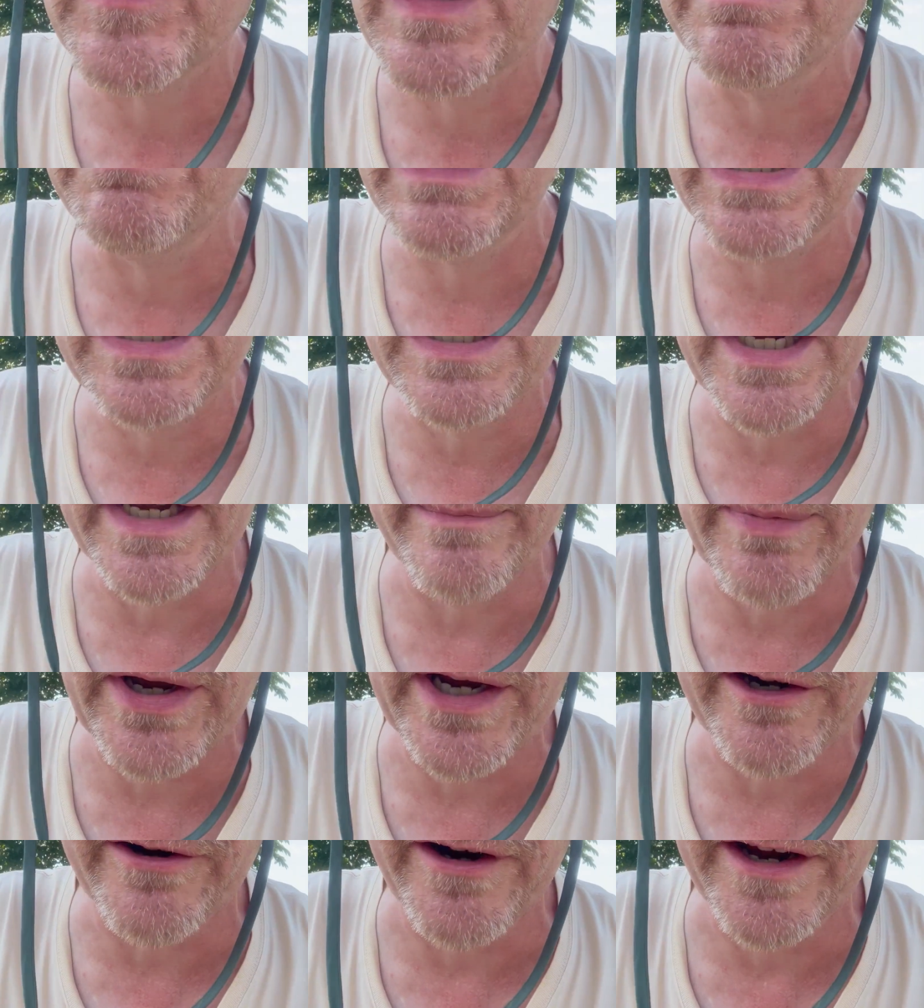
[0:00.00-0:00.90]

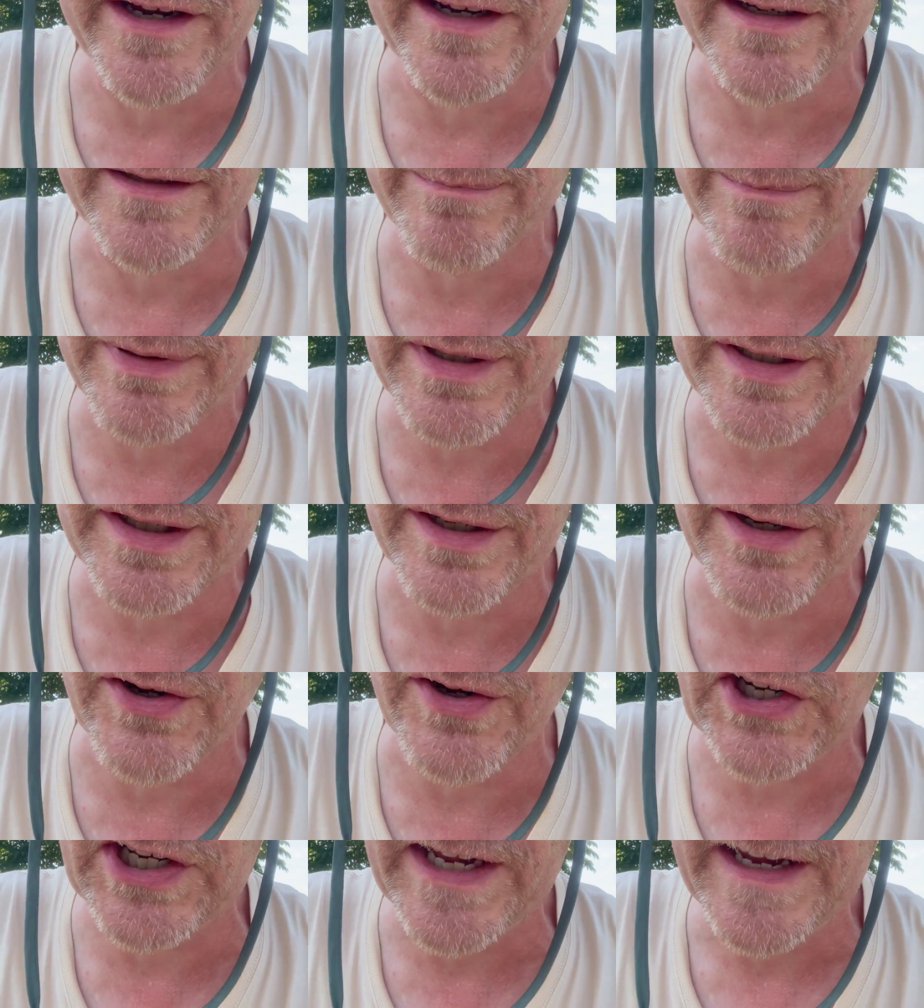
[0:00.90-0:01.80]
midday bike ride. It's
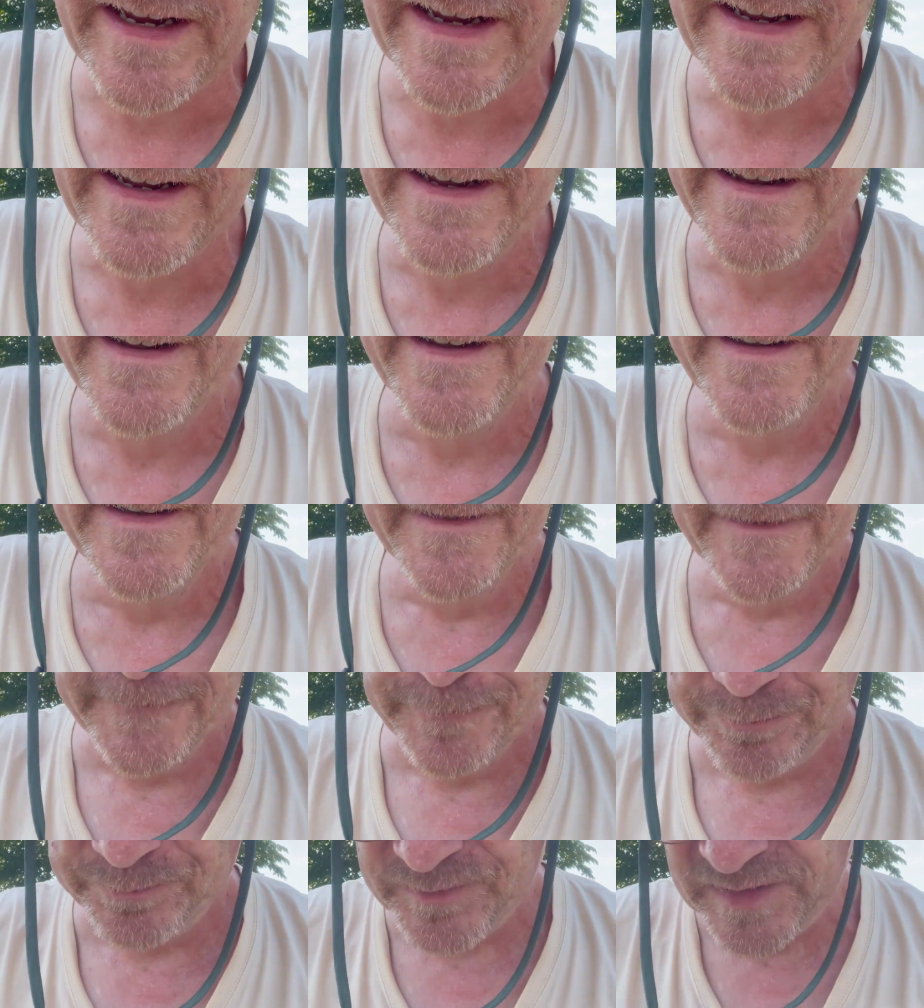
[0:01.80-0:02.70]
bloody hot.
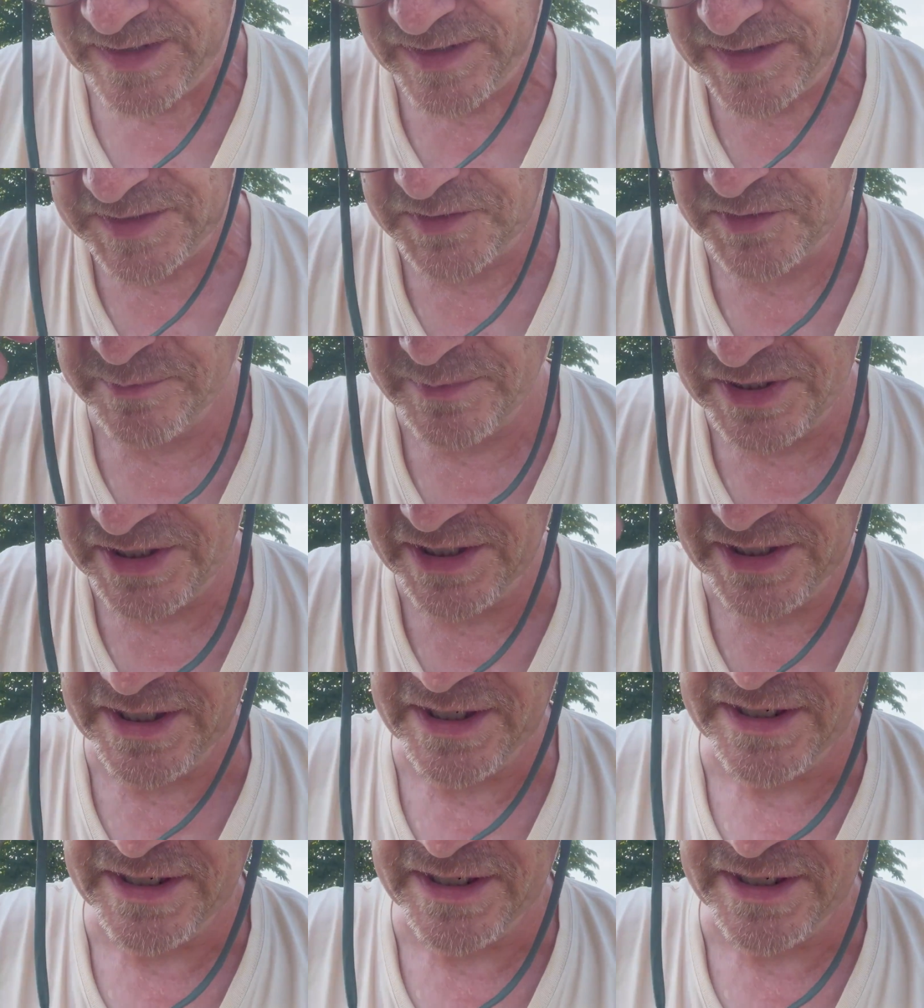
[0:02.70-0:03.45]
So I got my